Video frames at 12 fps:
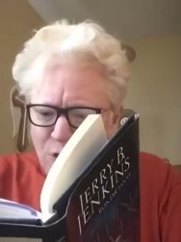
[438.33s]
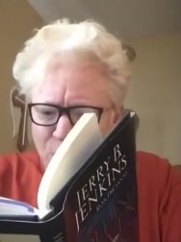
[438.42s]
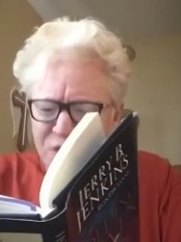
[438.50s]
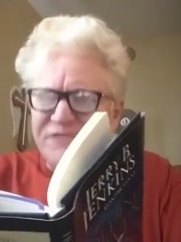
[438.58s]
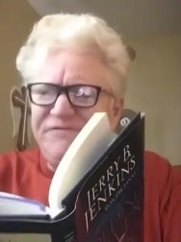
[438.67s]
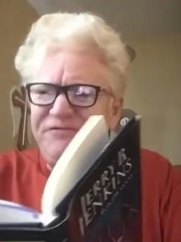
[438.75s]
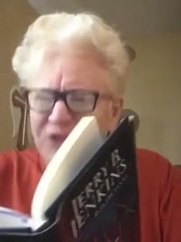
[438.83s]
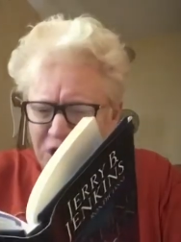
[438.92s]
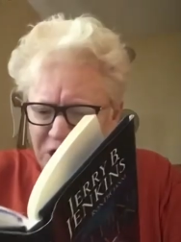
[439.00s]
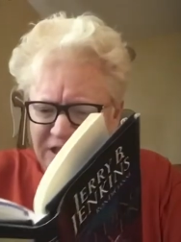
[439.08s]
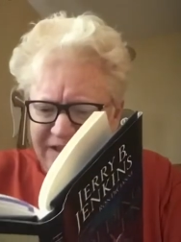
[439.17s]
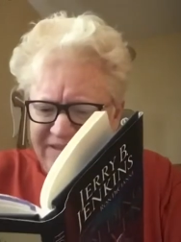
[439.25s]
was
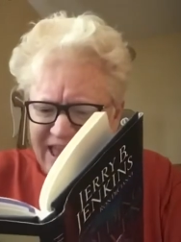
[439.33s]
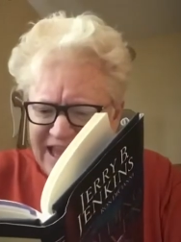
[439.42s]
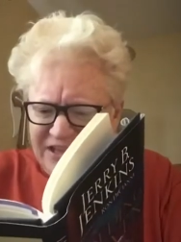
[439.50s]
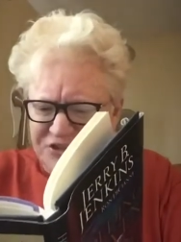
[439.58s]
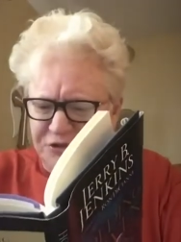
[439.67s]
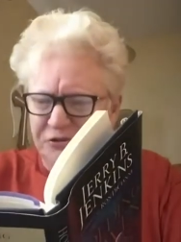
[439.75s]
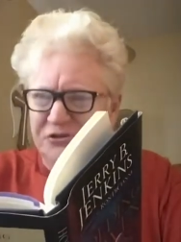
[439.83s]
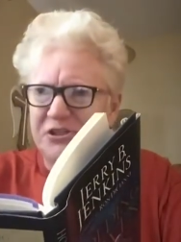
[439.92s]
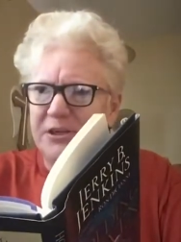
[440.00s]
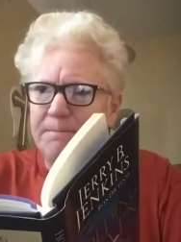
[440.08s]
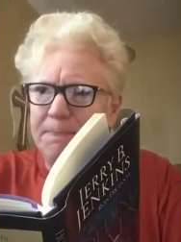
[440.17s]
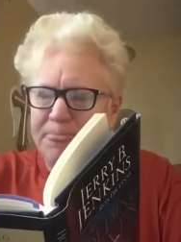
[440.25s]
full of
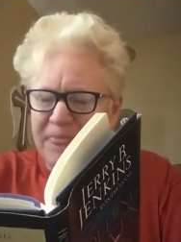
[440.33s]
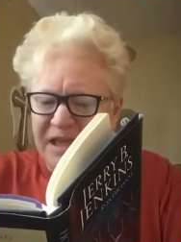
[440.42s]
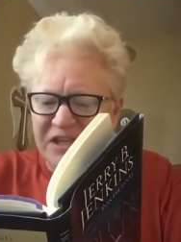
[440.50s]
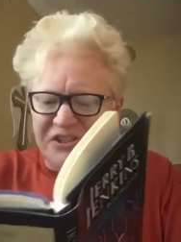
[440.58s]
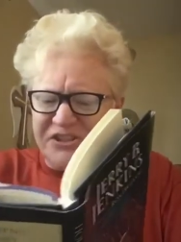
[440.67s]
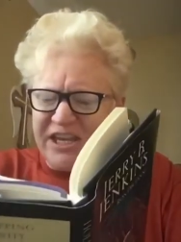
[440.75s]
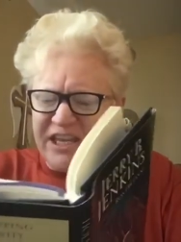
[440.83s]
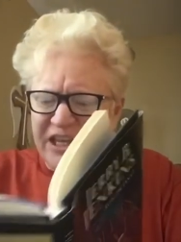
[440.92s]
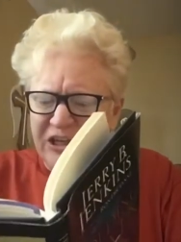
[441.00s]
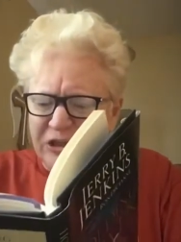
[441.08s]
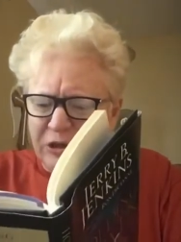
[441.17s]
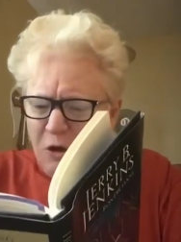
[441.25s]
angels
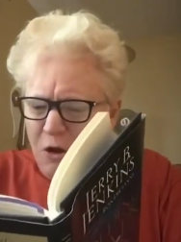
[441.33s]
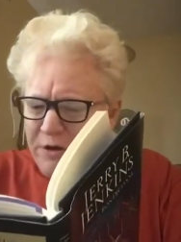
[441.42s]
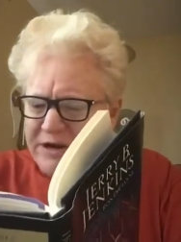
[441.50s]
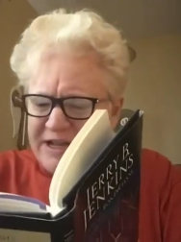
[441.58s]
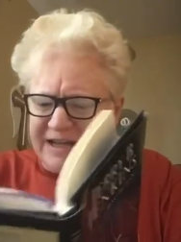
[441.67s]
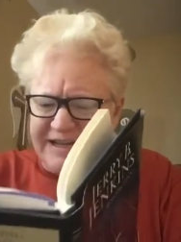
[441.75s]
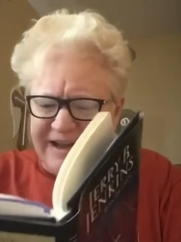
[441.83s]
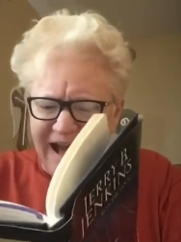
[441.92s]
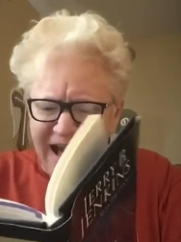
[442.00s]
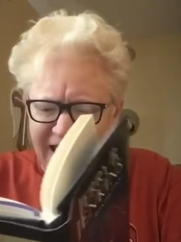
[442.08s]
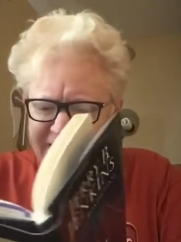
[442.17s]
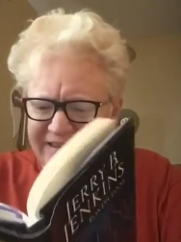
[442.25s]
singing glory to
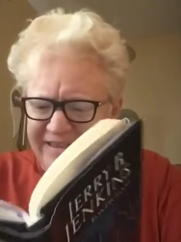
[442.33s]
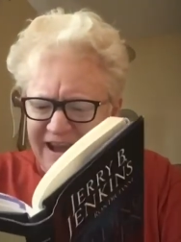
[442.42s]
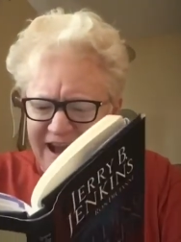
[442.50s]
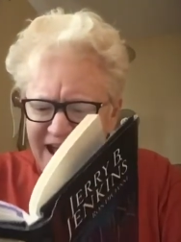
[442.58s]
God in the